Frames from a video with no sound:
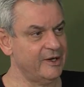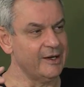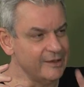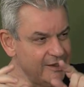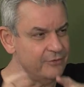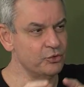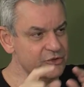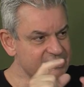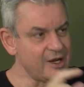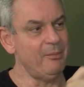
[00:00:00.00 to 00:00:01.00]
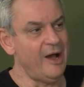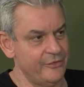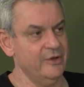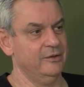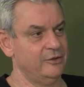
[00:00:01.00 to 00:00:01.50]
can give you some
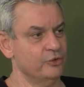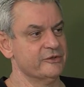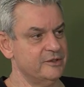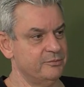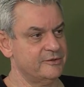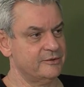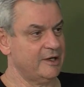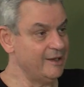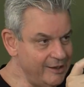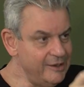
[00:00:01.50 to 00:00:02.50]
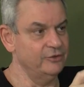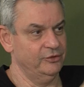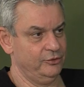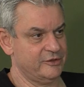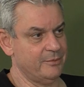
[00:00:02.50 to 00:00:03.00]
other concepts, can
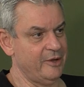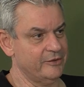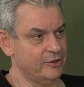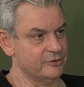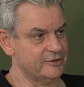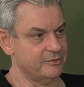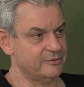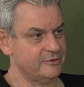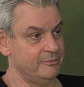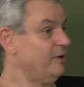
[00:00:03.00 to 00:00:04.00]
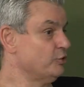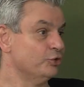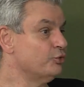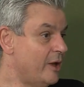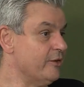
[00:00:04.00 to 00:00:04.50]
lead to some other concepts, but
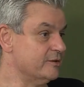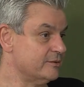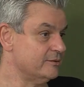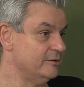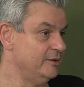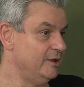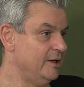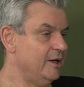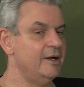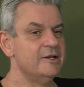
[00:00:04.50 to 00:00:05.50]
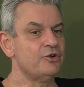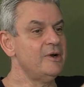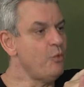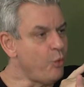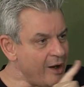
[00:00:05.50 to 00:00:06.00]
not to others. Okay. There's
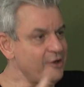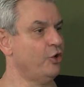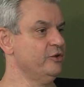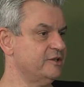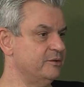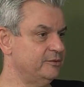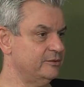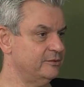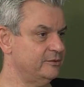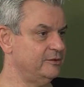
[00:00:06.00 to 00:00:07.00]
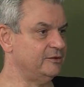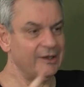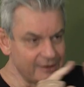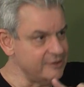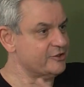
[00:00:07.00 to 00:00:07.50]
only one concept
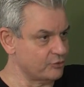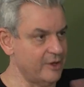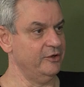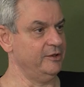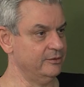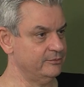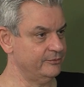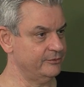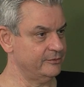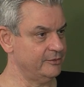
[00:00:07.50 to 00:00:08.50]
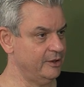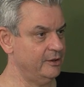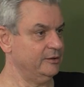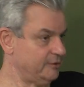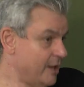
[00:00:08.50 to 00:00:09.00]
that leads to everything.
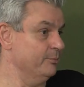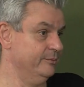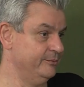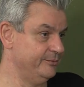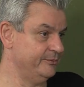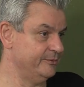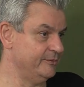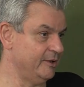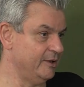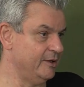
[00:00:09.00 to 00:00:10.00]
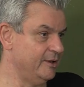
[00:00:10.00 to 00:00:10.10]
Time. Okay.